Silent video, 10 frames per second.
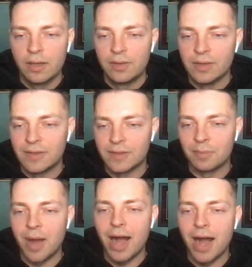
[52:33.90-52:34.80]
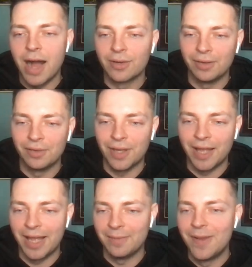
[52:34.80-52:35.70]
This is a mockery of the
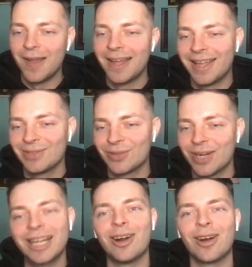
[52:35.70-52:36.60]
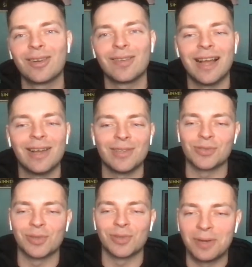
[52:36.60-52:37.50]
game. Rick Carlisle
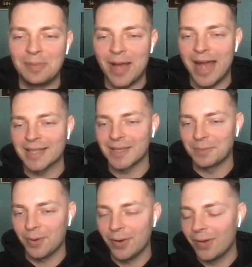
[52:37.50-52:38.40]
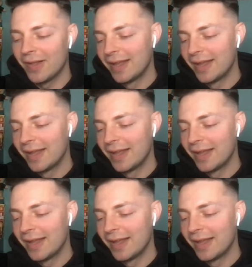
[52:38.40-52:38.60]
is ruining basketball.